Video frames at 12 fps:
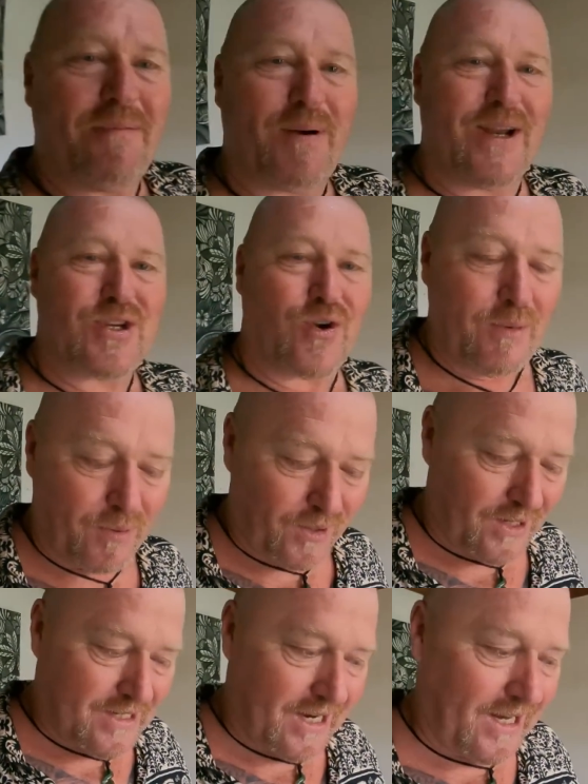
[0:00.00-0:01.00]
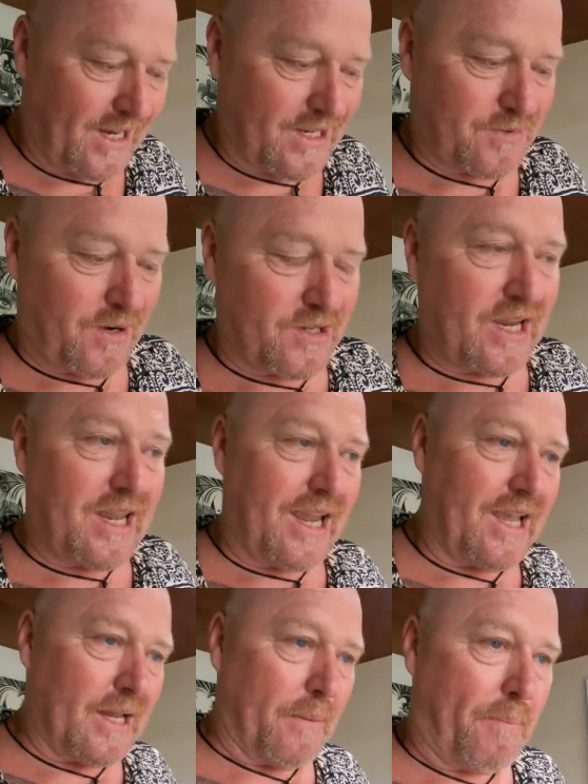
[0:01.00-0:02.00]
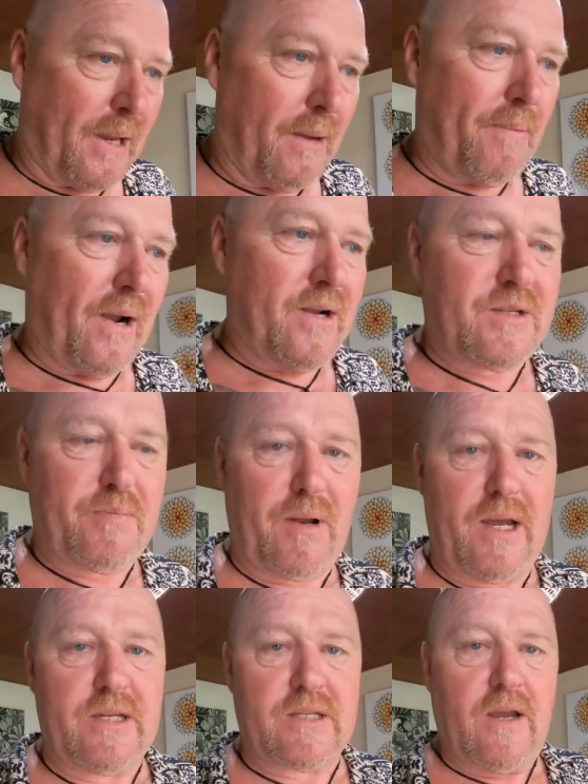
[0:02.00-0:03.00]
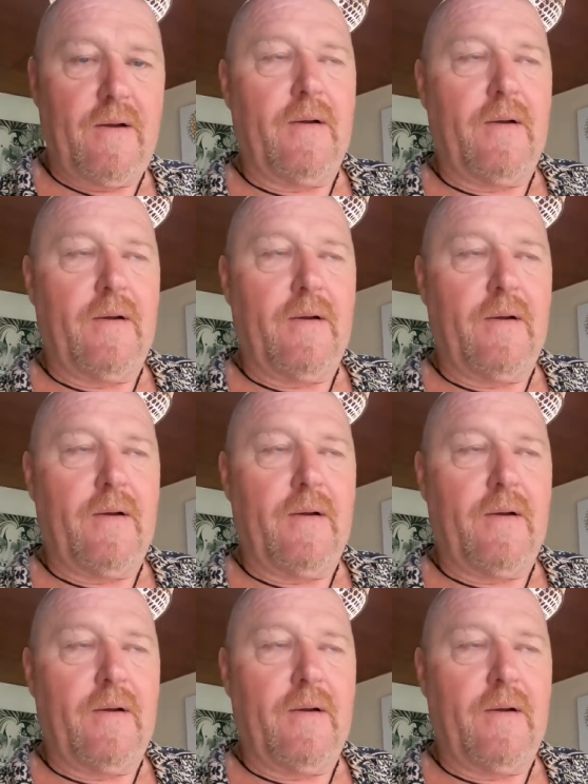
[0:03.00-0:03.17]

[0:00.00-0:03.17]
pretty sure he put the telly in as well. So you get the bare bones place,